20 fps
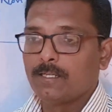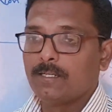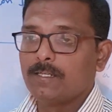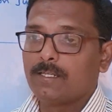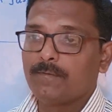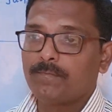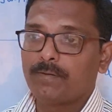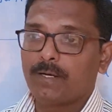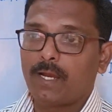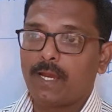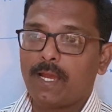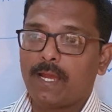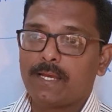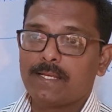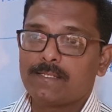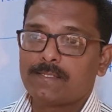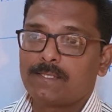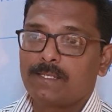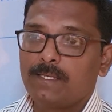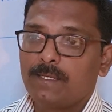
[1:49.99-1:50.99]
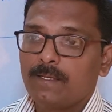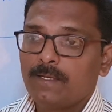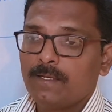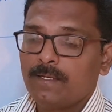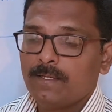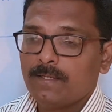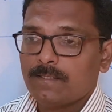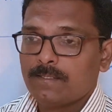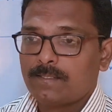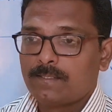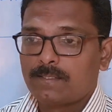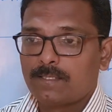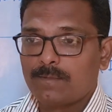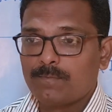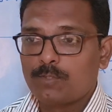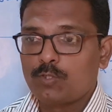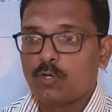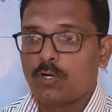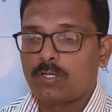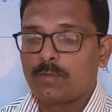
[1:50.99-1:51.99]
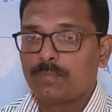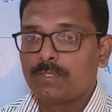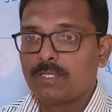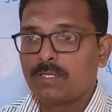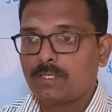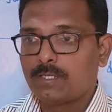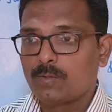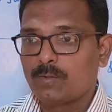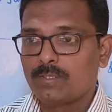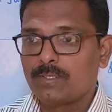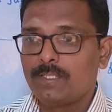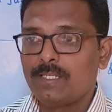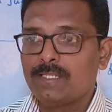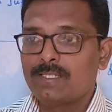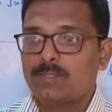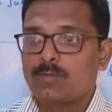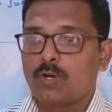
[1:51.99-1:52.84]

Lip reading: in 1935 has the some sort of the,